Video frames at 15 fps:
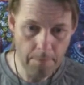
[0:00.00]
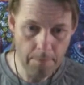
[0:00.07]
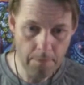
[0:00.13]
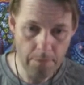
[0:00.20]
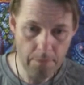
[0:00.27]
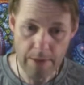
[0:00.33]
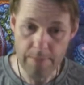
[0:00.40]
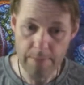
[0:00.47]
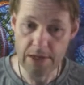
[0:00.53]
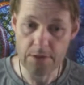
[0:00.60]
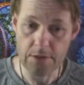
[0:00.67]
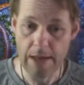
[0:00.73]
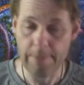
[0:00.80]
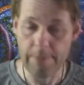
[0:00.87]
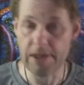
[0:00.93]
that
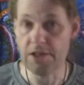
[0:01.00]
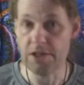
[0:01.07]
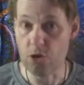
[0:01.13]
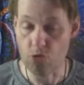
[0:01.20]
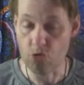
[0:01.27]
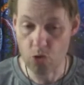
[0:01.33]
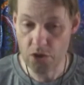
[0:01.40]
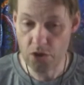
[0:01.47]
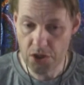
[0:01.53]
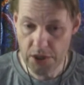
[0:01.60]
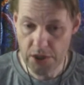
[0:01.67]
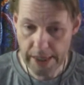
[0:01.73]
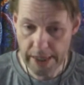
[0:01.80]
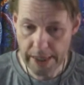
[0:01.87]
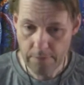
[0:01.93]
means they draw as a
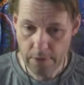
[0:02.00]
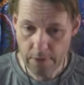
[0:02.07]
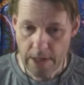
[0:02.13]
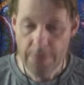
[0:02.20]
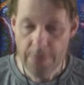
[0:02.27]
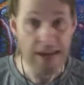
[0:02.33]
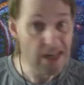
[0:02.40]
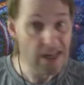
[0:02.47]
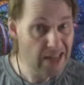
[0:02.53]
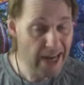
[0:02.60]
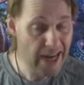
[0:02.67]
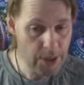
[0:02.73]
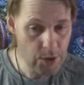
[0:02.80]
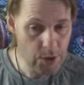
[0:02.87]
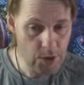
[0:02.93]
team, they
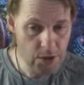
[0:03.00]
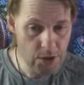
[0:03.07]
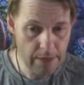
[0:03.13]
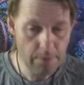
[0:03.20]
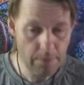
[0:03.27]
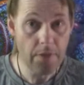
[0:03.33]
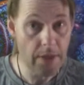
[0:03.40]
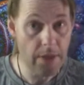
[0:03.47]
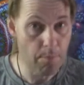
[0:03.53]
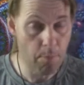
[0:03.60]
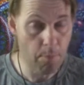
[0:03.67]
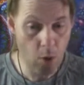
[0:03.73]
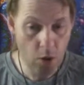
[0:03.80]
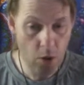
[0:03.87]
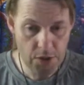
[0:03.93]
attack as a team, they
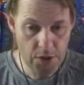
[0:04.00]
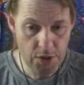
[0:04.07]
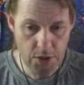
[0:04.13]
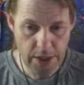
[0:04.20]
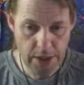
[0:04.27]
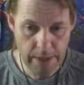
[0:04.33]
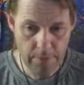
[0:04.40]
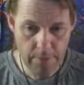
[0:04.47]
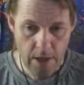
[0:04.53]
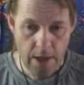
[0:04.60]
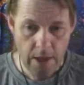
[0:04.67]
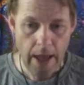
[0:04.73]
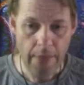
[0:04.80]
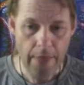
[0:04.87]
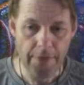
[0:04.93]
block as a team,
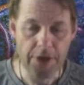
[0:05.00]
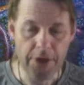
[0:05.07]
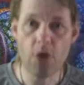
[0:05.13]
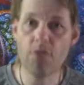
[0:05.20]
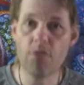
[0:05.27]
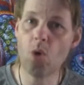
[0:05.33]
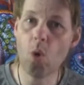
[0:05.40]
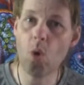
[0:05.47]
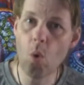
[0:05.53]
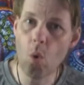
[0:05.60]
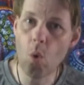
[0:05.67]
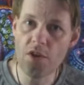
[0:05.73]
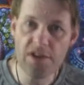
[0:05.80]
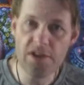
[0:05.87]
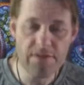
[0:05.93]
and they go for
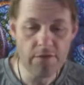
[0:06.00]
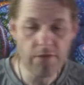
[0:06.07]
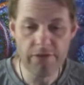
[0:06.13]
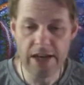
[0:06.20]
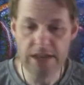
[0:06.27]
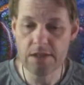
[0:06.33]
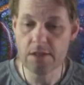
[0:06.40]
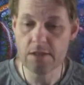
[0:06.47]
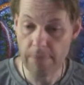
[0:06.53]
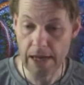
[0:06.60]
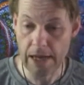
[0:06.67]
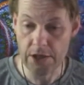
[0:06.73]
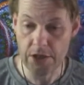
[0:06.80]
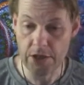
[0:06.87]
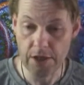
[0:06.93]
all the different phases of
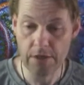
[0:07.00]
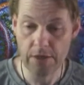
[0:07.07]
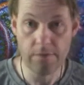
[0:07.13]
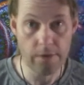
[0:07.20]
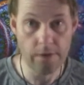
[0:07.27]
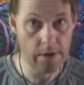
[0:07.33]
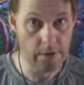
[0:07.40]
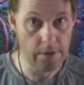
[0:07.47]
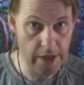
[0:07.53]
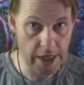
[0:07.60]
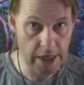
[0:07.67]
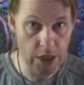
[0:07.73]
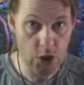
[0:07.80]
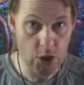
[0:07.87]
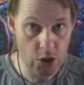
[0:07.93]
Magic
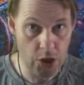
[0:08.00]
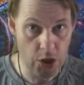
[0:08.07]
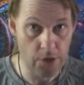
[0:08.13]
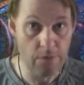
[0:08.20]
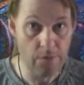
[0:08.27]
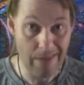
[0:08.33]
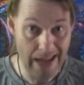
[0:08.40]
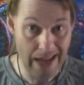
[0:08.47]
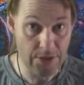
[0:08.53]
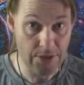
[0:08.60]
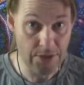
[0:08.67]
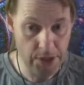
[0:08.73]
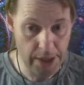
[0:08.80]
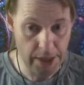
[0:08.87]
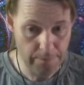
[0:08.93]
each turn as a
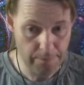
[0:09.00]
team.